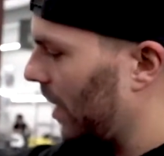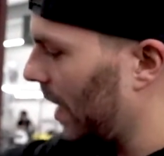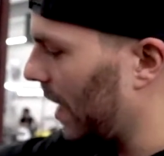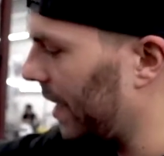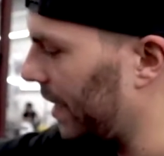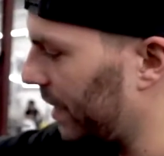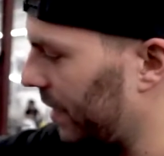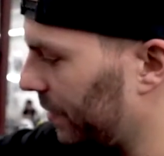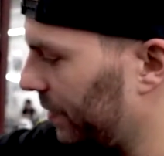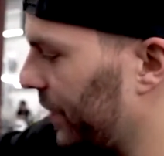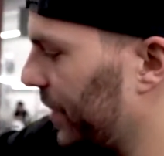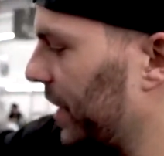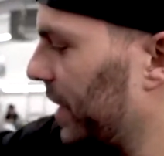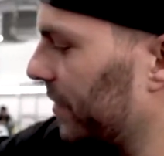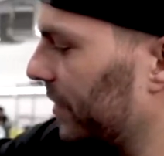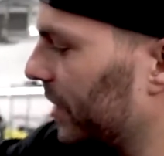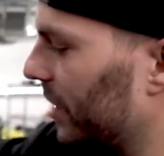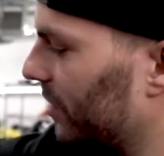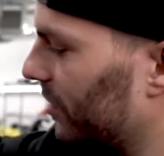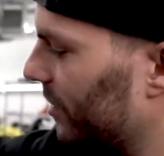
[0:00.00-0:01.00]
And then if you
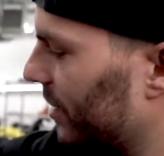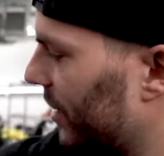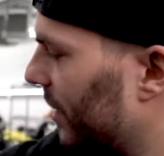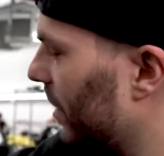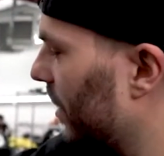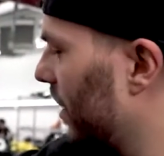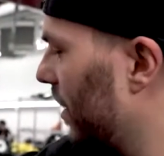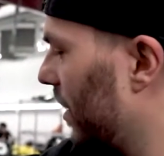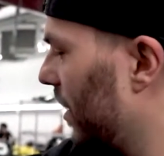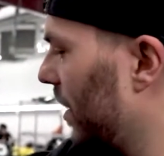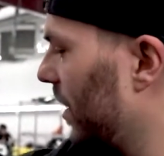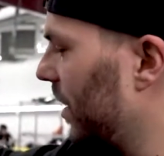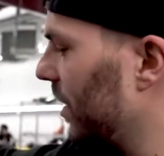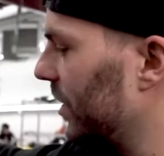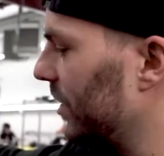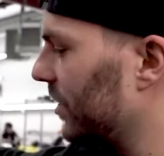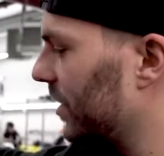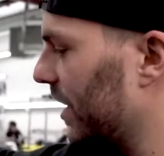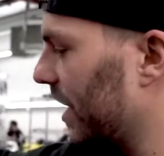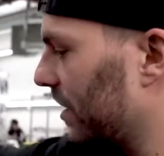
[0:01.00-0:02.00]
keep going,
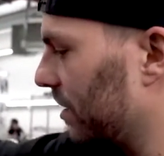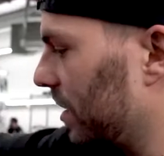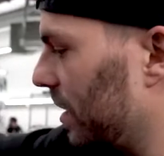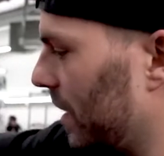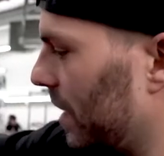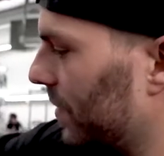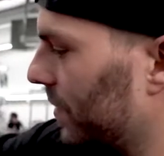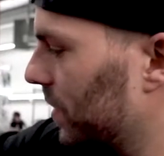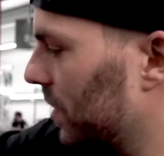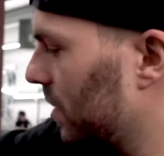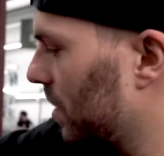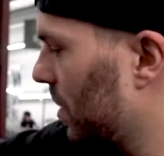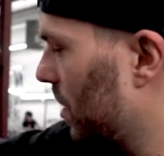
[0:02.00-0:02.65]
you're now left